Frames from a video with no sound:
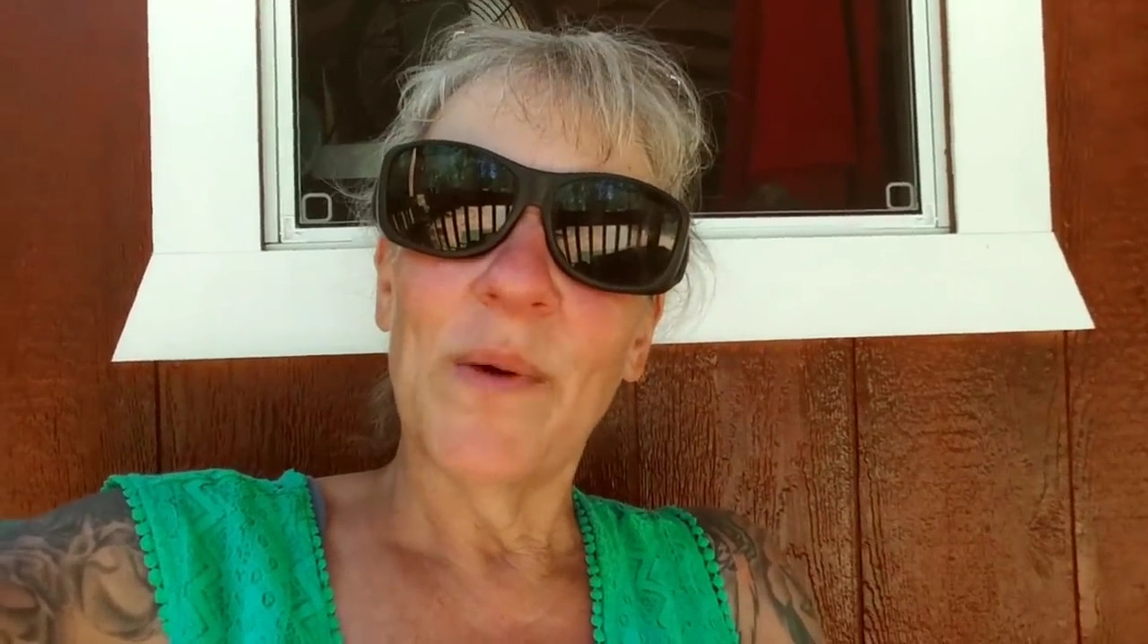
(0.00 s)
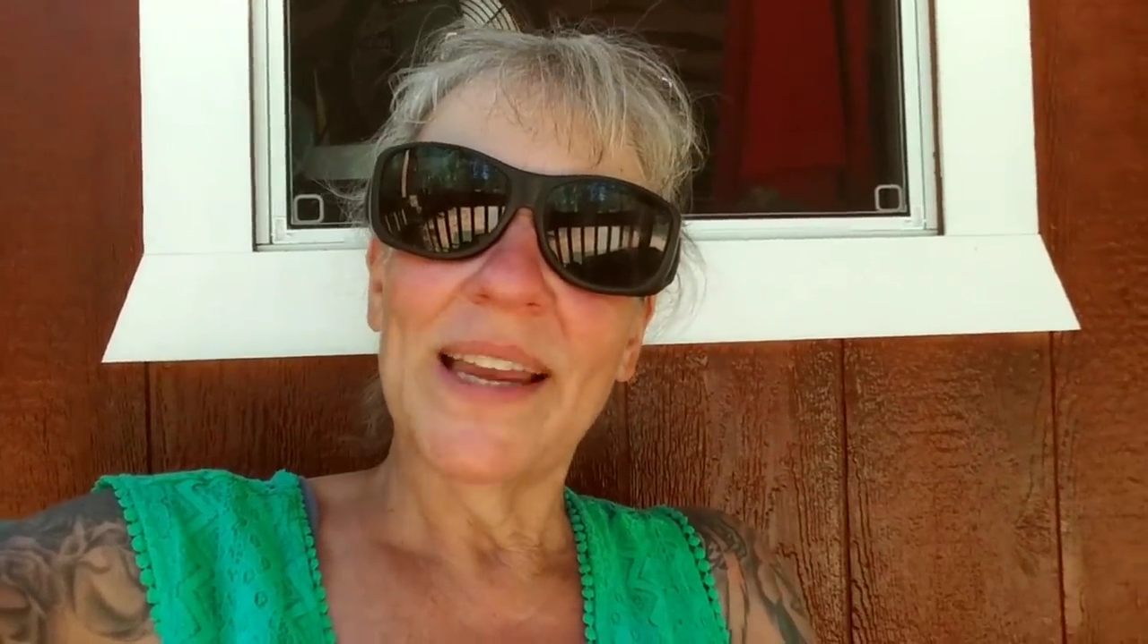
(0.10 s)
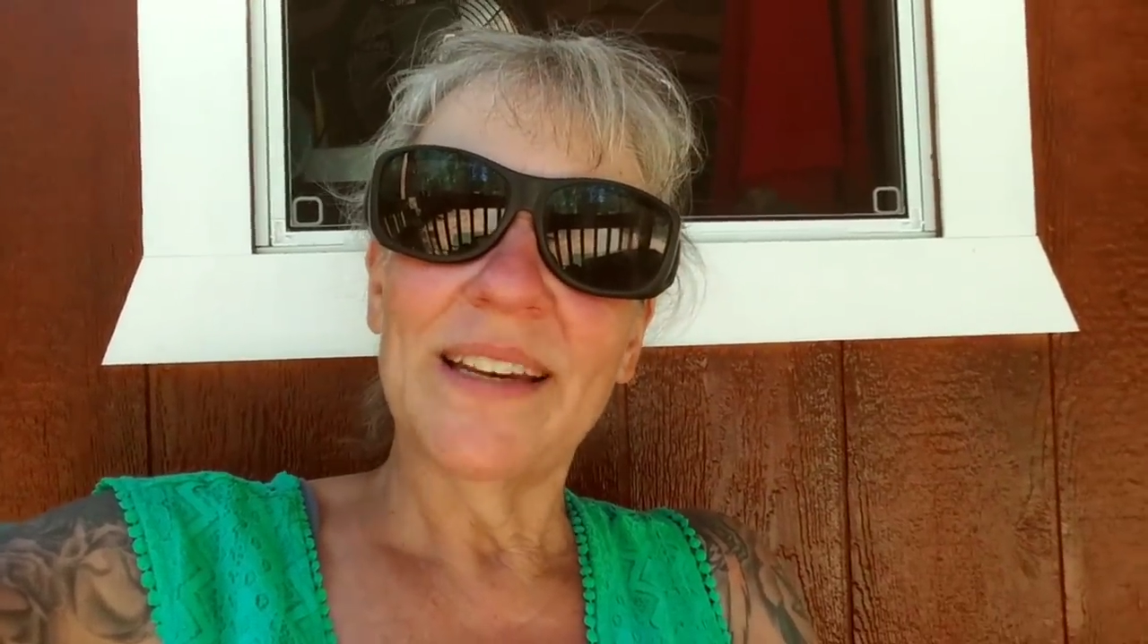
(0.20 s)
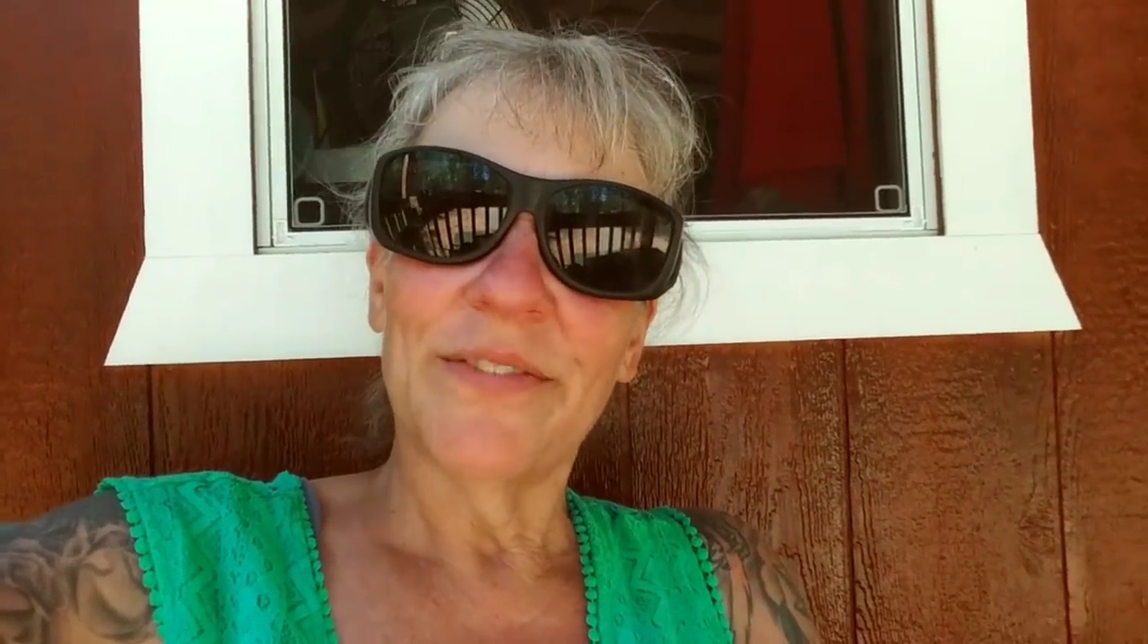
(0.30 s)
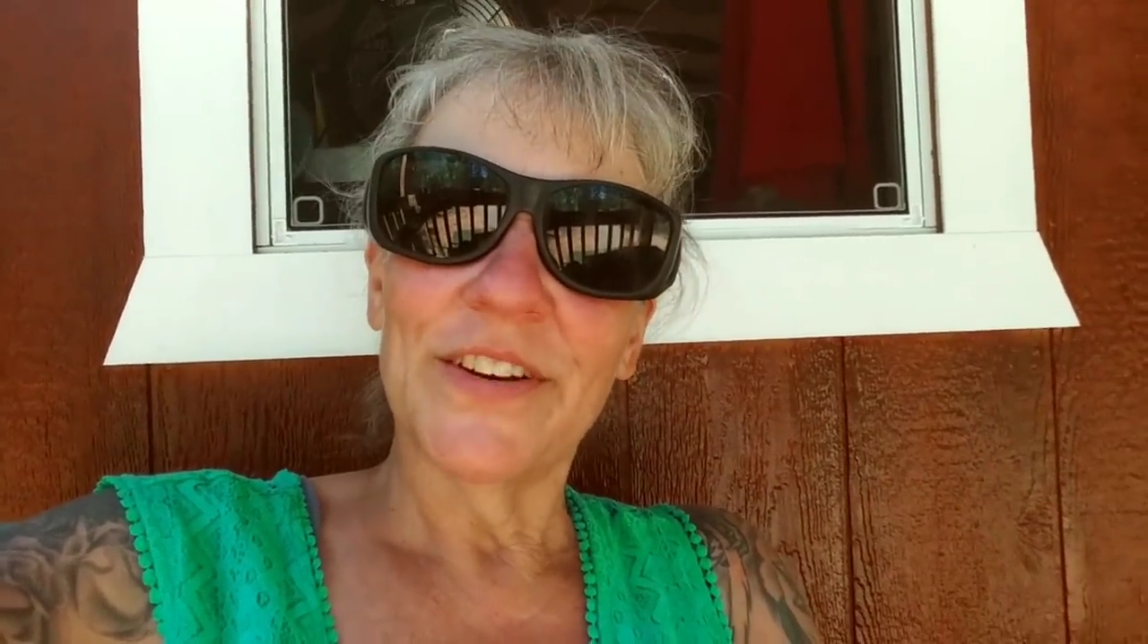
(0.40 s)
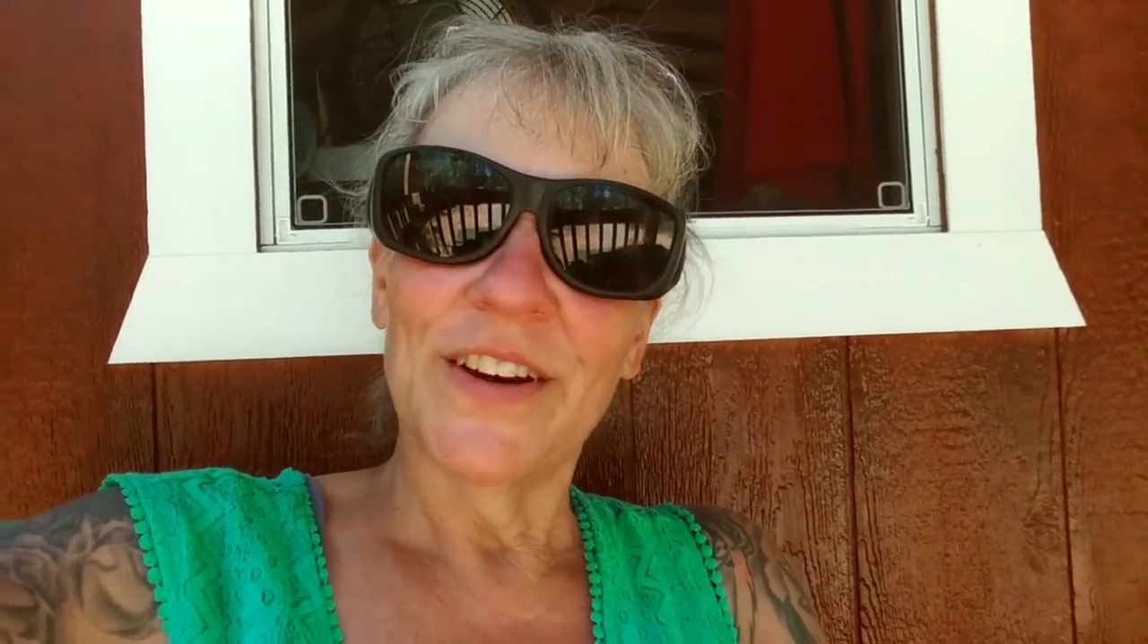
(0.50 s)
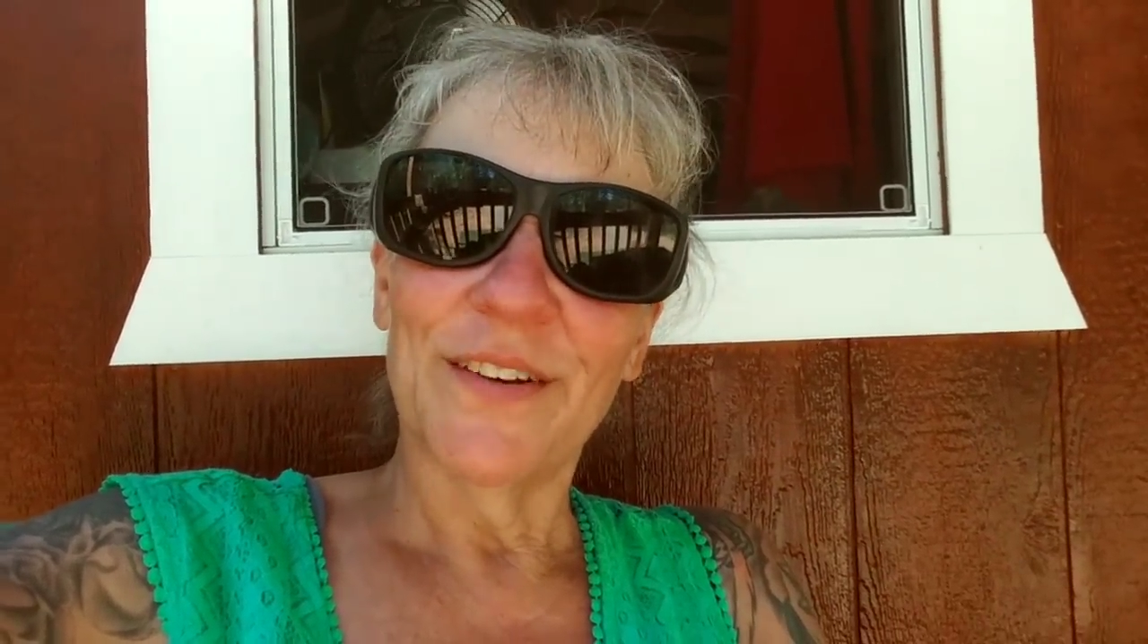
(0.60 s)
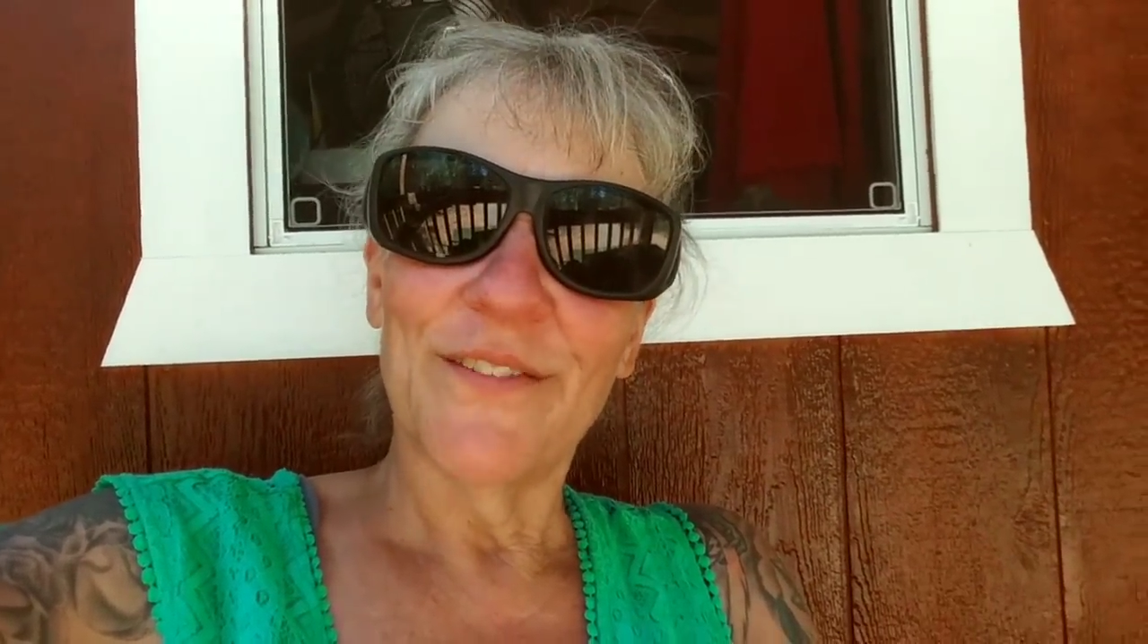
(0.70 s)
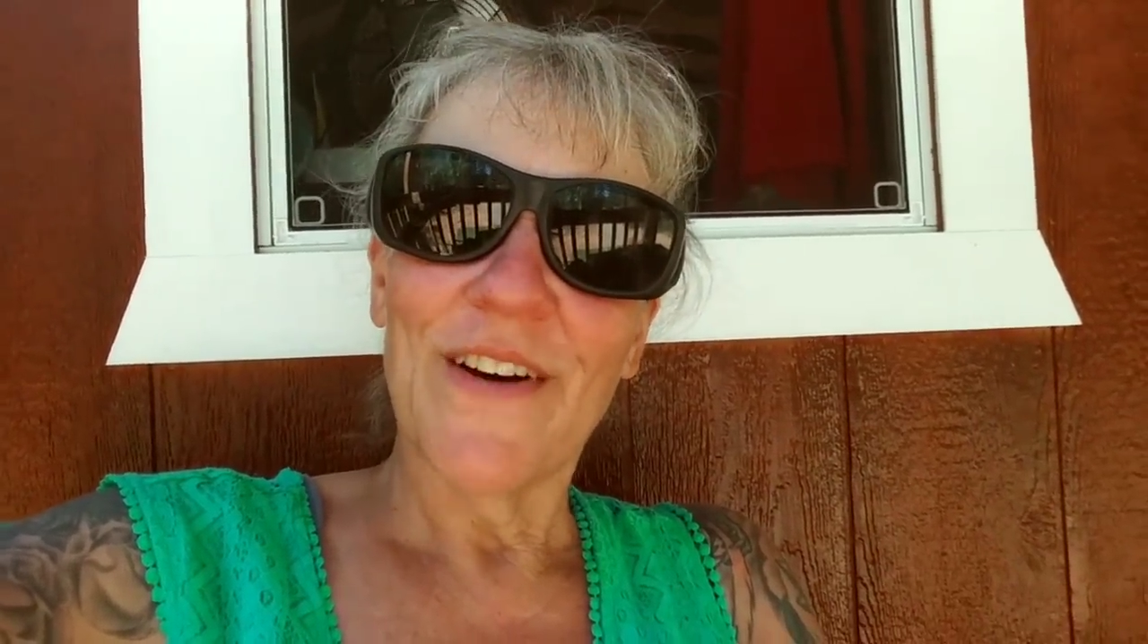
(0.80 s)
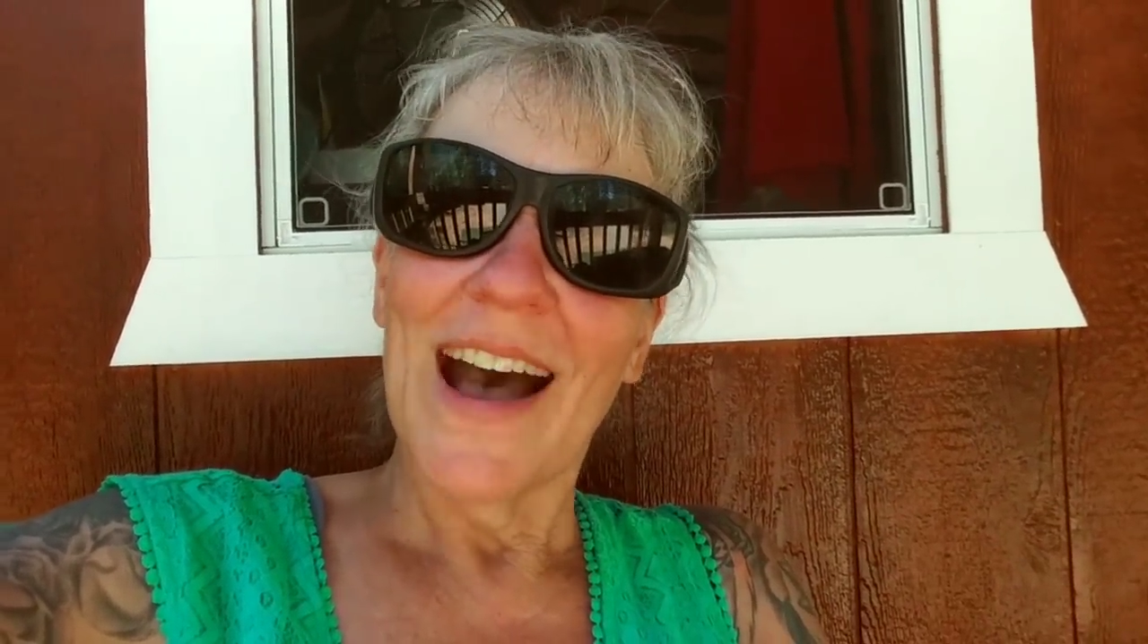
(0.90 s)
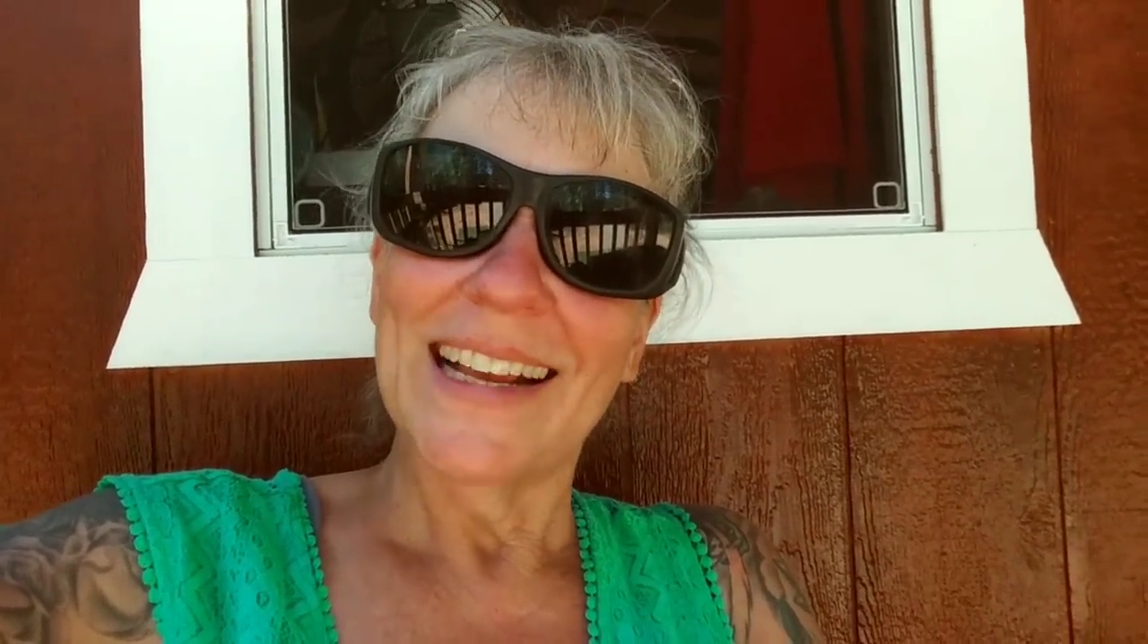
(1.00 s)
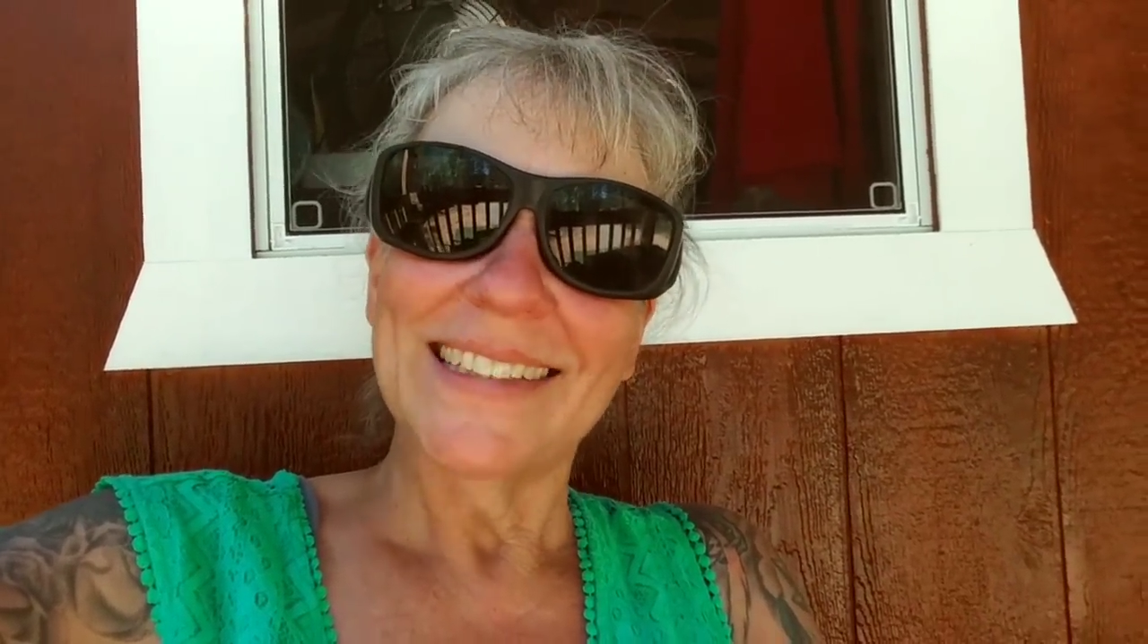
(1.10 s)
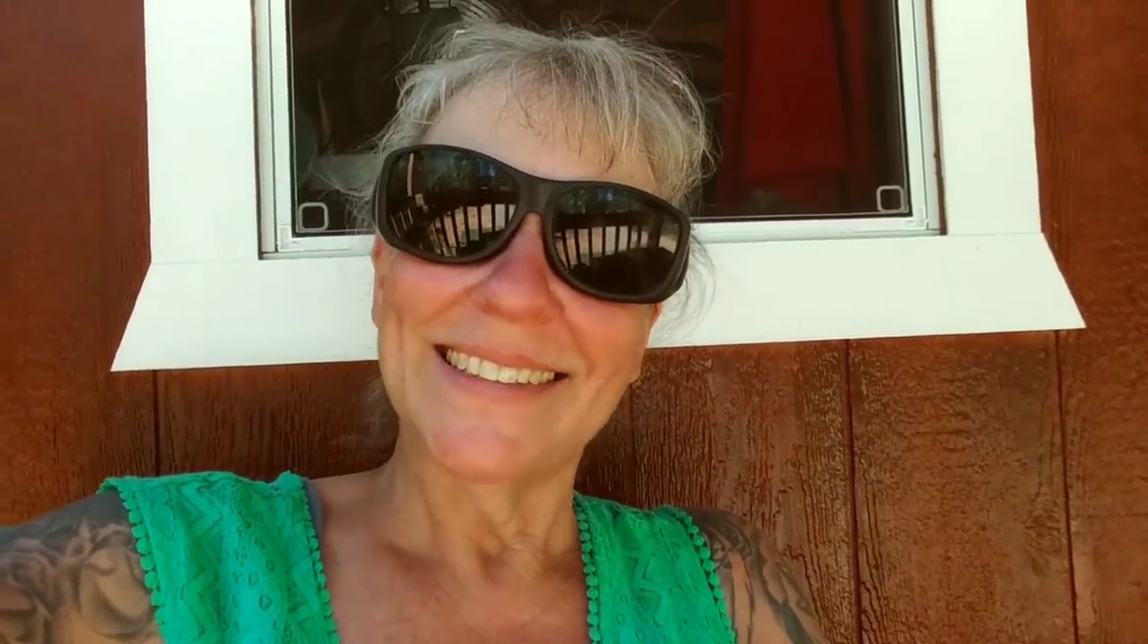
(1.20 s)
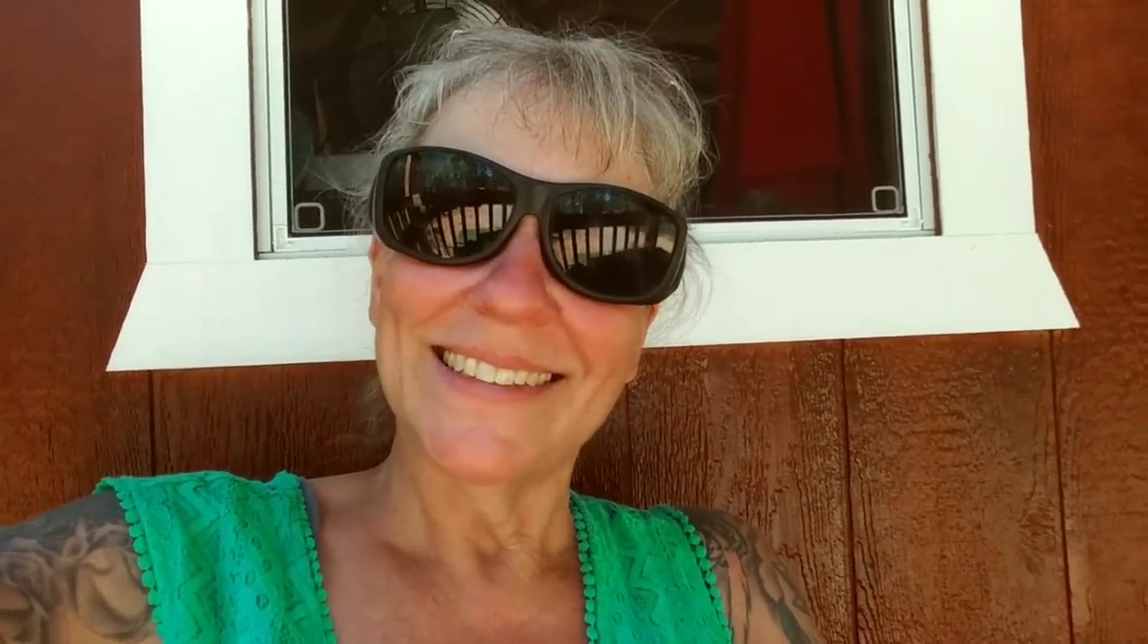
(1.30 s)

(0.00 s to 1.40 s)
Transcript: wait for your advice